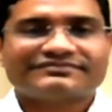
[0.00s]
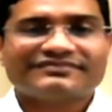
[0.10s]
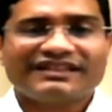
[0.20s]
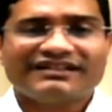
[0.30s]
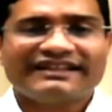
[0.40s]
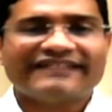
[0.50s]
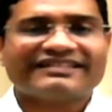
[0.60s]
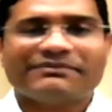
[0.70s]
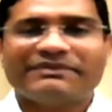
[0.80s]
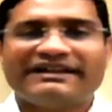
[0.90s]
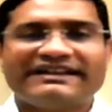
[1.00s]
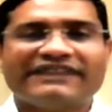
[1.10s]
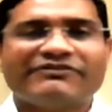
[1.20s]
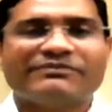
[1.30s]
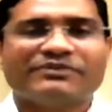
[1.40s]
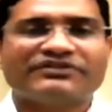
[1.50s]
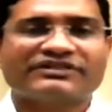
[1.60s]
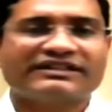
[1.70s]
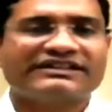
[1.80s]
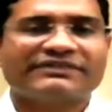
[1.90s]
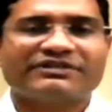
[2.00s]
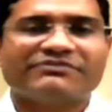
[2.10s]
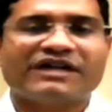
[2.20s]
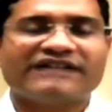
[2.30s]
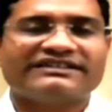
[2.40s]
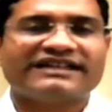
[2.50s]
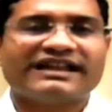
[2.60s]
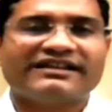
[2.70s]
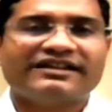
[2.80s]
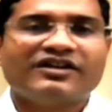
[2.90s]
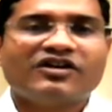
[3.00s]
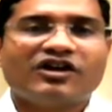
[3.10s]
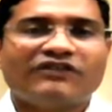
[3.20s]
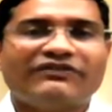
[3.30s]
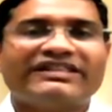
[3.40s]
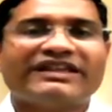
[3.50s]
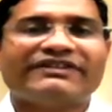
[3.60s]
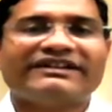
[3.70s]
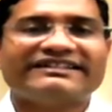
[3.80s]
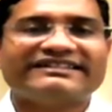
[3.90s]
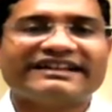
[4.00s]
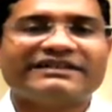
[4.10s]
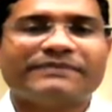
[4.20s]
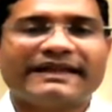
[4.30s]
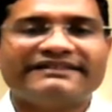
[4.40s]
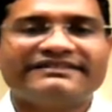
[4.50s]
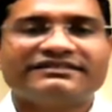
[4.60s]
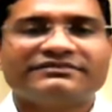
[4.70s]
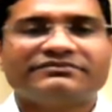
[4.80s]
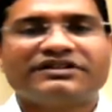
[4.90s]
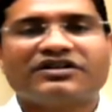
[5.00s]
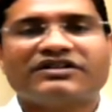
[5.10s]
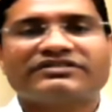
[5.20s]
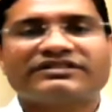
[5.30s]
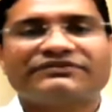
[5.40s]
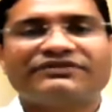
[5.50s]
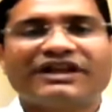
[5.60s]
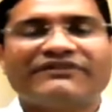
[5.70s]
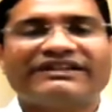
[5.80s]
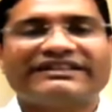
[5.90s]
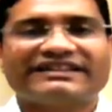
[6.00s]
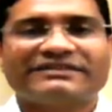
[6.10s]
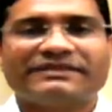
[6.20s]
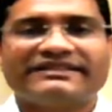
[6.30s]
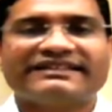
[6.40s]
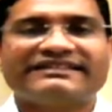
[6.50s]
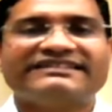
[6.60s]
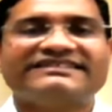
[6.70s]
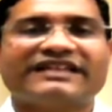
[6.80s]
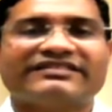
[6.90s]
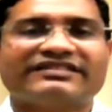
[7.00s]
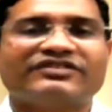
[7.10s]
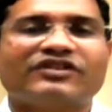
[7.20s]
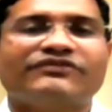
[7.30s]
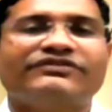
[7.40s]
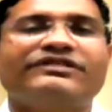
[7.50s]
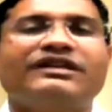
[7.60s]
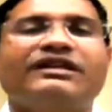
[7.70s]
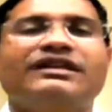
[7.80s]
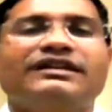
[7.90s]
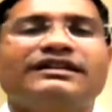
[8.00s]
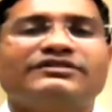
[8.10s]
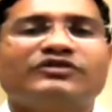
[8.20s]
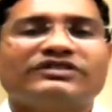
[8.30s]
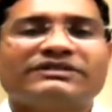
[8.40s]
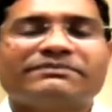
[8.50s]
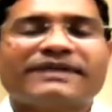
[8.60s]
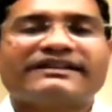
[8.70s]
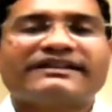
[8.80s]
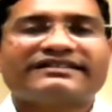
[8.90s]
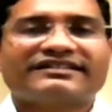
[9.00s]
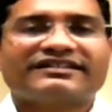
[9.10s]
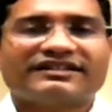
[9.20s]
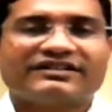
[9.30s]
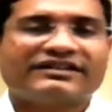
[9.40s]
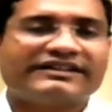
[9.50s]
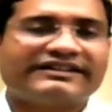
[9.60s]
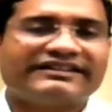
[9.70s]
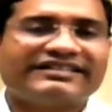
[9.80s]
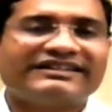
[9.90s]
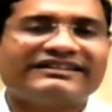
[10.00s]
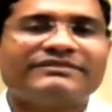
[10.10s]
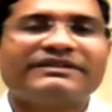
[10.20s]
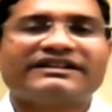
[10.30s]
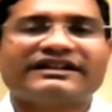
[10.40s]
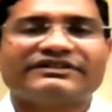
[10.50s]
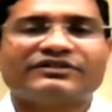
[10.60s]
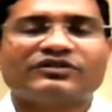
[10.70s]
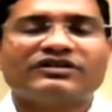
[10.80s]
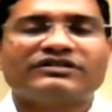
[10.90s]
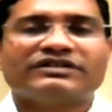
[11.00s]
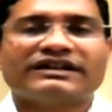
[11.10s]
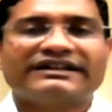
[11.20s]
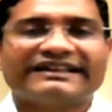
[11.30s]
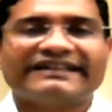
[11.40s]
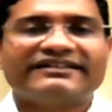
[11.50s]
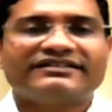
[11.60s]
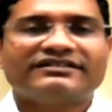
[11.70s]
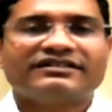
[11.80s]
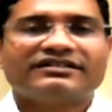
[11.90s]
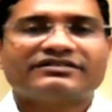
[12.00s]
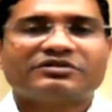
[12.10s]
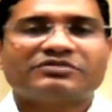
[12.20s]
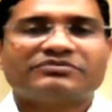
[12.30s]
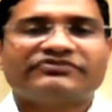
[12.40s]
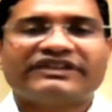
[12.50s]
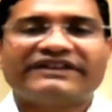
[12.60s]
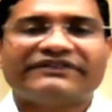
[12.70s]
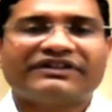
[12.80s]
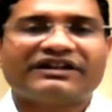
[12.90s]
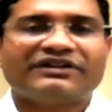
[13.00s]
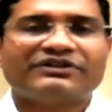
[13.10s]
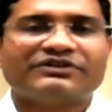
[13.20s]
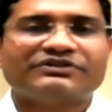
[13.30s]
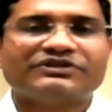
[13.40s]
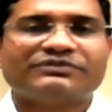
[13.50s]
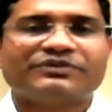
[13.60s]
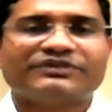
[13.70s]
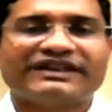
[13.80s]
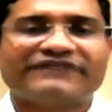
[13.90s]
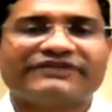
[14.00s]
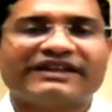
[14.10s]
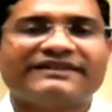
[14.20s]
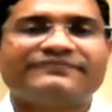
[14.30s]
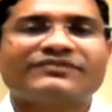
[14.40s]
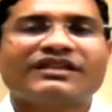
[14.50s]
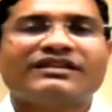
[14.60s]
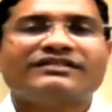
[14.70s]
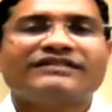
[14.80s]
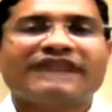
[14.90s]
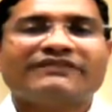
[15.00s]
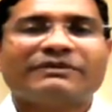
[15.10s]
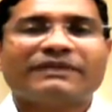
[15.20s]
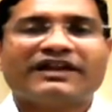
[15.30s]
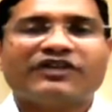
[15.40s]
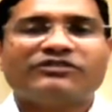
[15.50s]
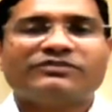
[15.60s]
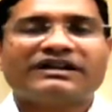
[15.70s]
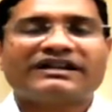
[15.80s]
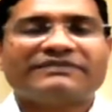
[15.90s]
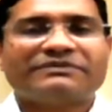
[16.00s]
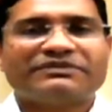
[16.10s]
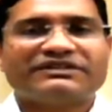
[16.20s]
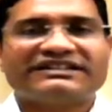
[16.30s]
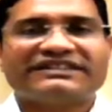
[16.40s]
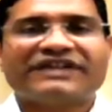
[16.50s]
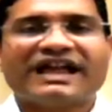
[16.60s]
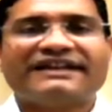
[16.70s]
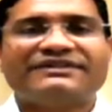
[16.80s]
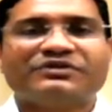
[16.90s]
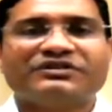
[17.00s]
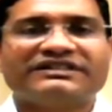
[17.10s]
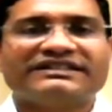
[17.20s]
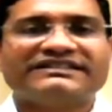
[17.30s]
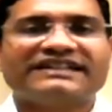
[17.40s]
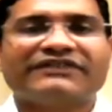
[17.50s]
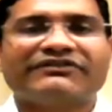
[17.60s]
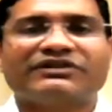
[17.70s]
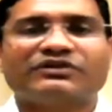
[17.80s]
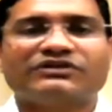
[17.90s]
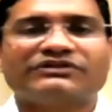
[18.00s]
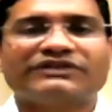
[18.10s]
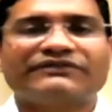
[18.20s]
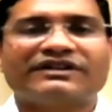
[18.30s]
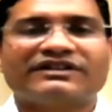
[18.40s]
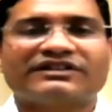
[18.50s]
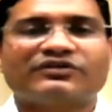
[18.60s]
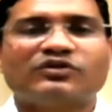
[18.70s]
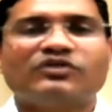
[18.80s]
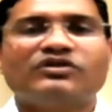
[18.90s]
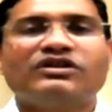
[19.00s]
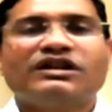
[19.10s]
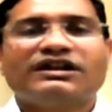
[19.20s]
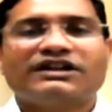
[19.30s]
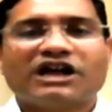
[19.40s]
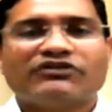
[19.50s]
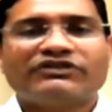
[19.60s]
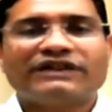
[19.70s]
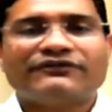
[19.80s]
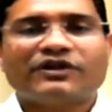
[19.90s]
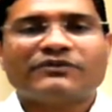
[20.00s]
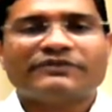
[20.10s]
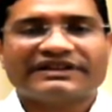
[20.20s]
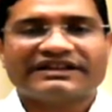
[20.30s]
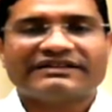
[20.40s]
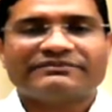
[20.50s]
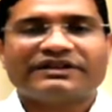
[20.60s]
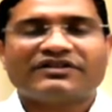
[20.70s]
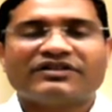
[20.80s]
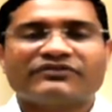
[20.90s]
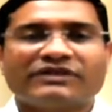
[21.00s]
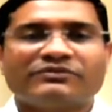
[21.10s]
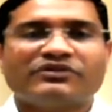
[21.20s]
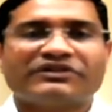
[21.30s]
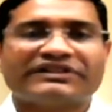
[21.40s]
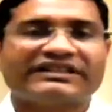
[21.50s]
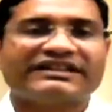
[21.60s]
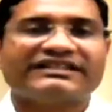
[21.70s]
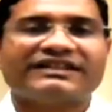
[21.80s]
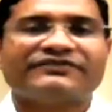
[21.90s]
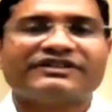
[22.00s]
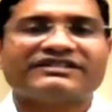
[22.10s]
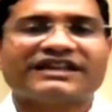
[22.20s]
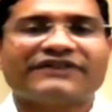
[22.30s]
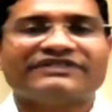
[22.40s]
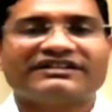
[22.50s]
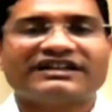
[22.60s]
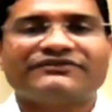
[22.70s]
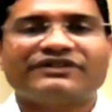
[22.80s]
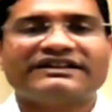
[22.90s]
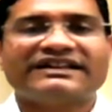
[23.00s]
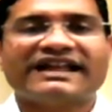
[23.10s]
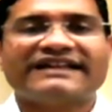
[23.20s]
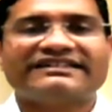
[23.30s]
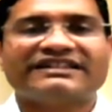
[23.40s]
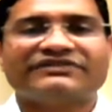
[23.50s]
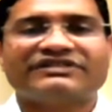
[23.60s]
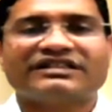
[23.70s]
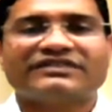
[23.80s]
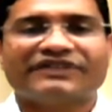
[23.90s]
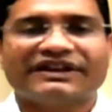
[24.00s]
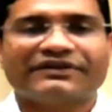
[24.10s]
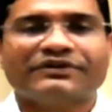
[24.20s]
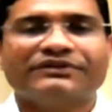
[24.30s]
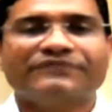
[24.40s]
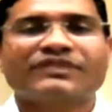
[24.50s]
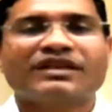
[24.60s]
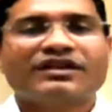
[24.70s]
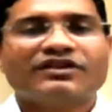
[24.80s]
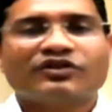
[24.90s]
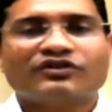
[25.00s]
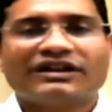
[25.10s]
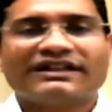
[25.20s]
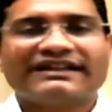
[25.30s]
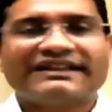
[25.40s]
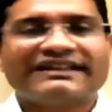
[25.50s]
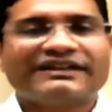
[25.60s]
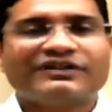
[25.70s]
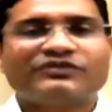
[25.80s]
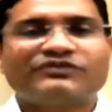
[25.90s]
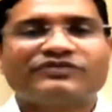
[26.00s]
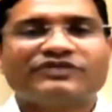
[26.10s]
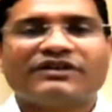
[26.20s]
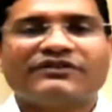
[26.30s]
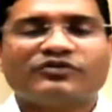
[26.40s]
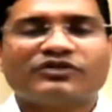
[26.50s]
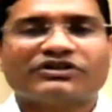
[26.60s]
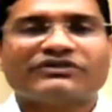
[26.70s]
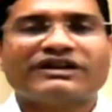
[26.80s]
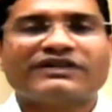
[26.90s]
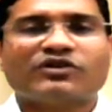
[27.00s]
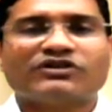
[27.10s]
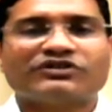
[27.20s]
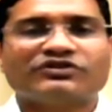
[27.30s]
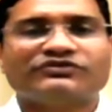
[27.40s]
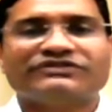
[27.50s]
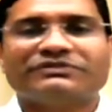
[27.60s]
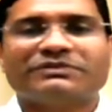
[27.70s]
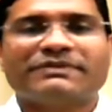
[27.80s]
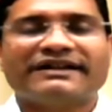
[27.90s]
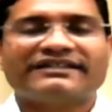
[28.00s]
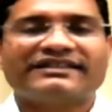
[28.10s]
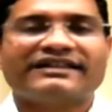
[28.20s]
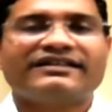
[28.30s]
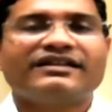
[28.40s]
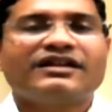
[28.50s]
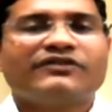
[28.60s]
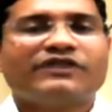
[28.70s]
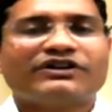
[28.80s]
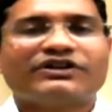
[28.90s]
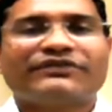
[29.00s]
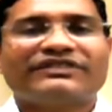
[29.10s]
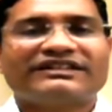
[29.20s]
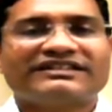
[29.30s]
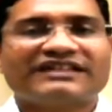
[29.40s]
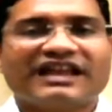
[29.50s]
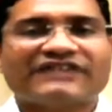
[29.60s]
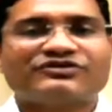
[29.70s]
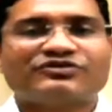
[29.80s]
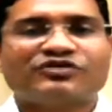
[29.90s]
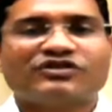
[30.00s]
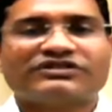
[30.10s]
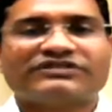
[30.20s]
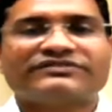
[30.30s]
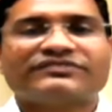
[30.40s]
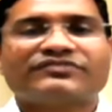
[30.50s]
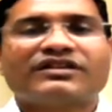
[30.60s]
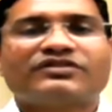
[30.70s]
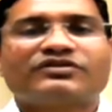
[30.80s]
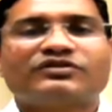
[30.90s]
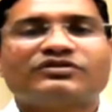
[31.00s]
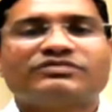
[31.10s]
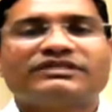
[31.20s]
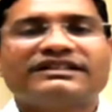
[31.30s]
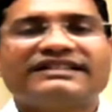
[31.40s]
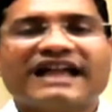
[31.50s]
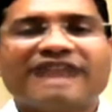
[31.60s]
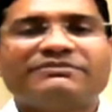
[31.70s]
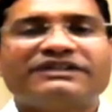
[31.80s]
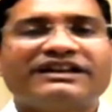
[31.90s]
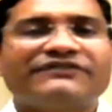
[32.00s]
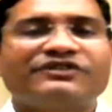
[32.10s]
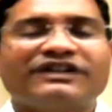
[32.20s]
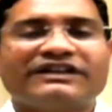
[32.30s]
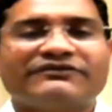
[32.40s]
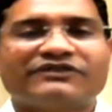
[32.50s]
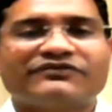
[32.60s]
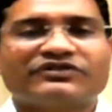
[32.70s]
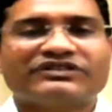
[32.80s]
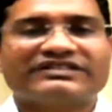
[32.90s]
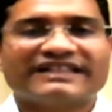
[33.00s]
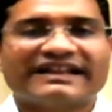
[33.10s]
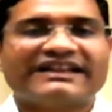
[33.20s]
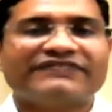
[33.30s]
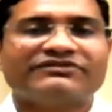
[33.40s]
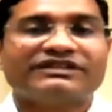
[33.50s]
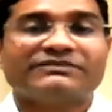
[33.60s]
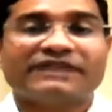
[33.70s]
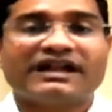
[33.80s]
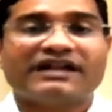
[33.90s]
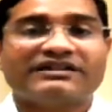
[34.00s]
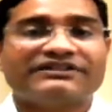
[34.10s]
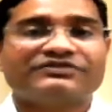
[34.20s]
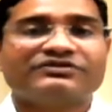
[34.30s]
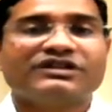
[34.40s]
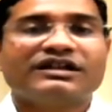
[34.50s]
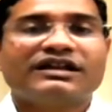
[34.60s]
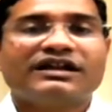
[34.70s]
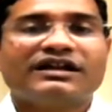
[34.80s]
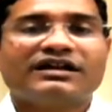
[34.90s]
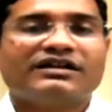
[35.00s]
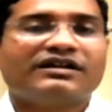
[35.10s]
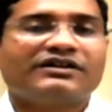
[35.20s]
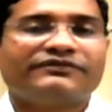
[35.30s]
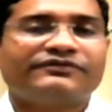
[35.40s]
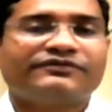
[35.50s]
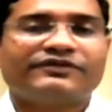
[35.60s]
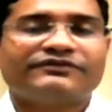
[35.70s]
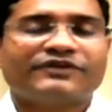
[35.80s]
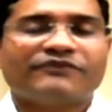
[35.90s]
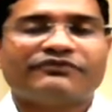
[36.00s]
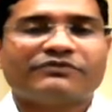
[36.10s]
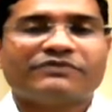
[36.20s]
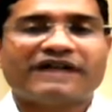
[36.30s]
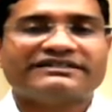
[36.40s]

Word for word: take some hit in our books in terms of margin and always have a decent bench because if you have a decent bench, then the chances of those impact is is little bit controlled, contained. So very difficult to you know project when that will play out. But let me put it this way: I don't think that our growth will further go downhill from here because one more reason is that first half generally for Indian IT services is very good. So you are getting into uh, quarter one and quarter two, which will be better than what you have seen in the last two quarters. So in that period, if your network force is negative, it may hurt you uh, uh, from, from margin